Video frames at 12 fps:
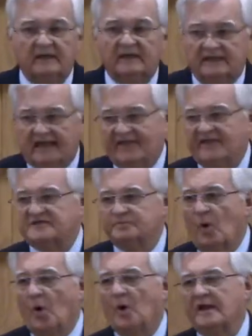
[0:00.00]
Now, this
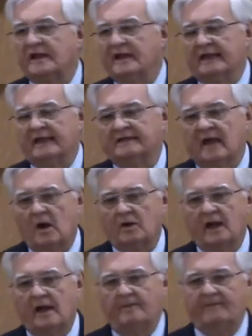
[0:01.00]
morning, in
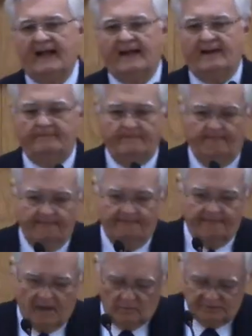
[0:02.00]
talking about
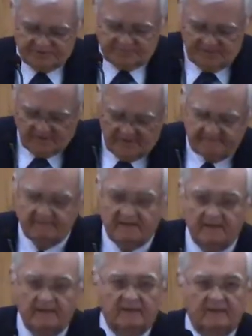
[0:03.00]
the Holy Spirit,
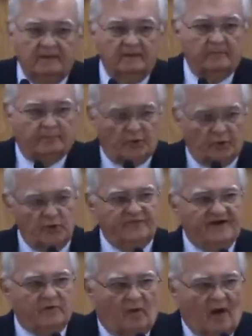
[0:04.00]

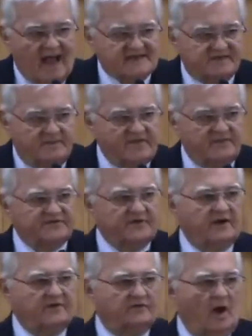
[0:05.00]
proving Christ to be the
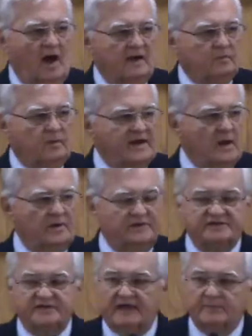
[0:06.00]
Son of God, we
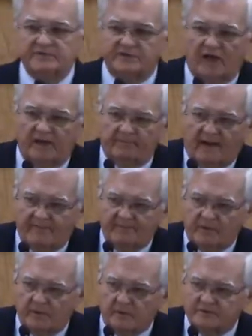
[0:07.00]
noticed that it was done by
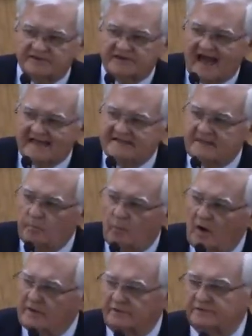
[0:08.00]
miracles, signs, and
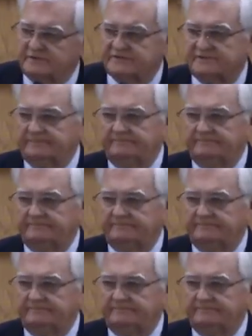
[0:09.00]
wonders.